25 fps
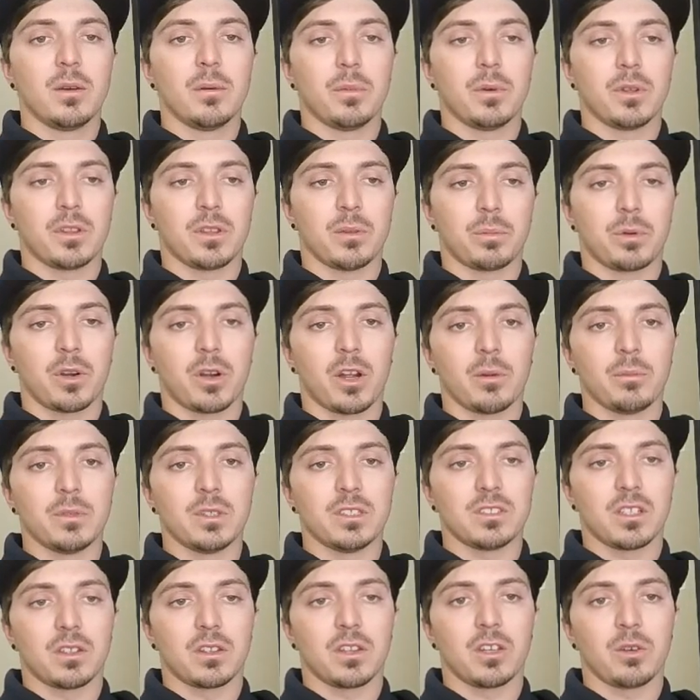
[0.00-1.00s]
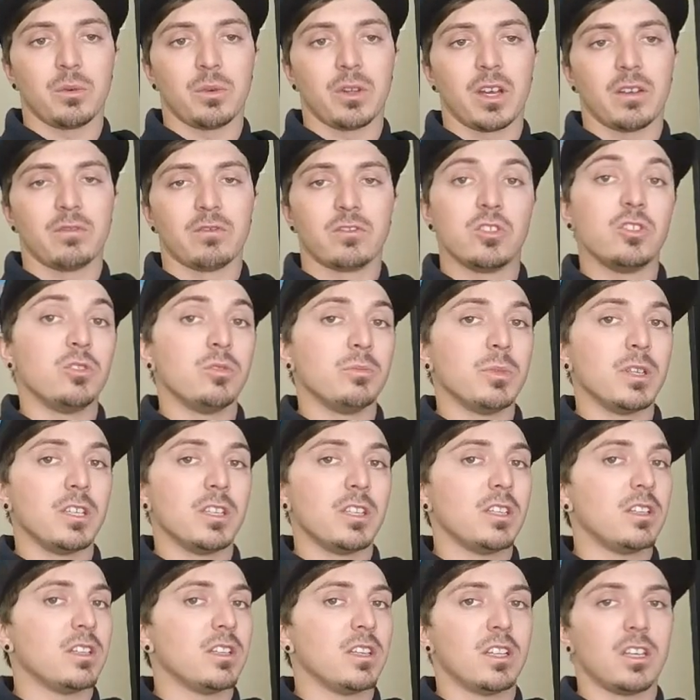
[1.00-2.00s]
But the problem is I think we have too
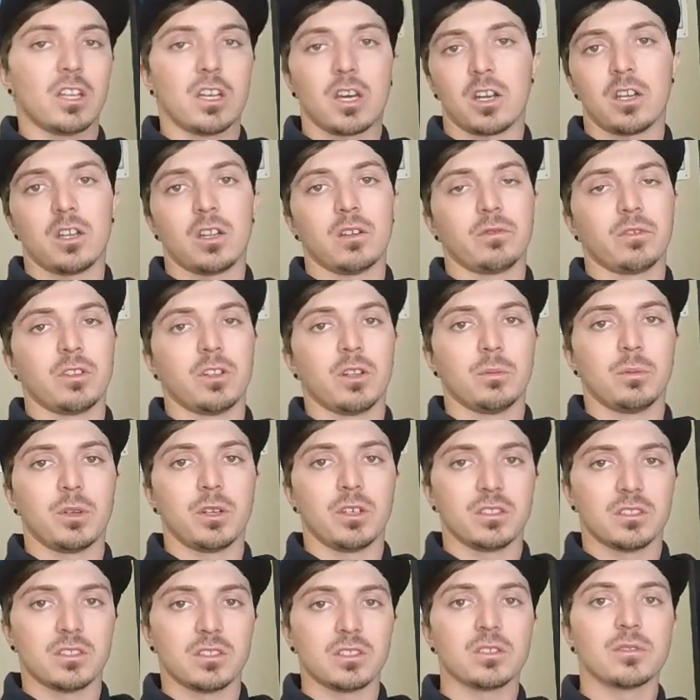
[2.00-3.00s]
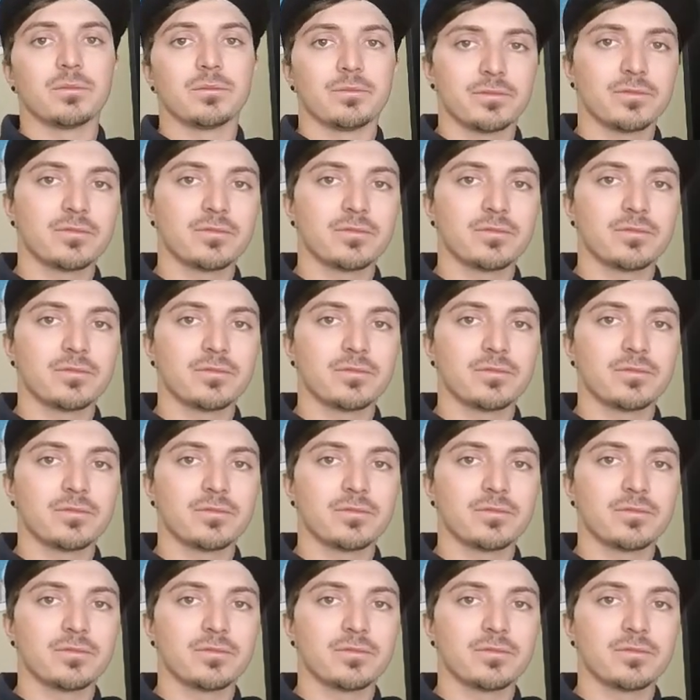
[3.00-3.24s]
many and not enough club racing.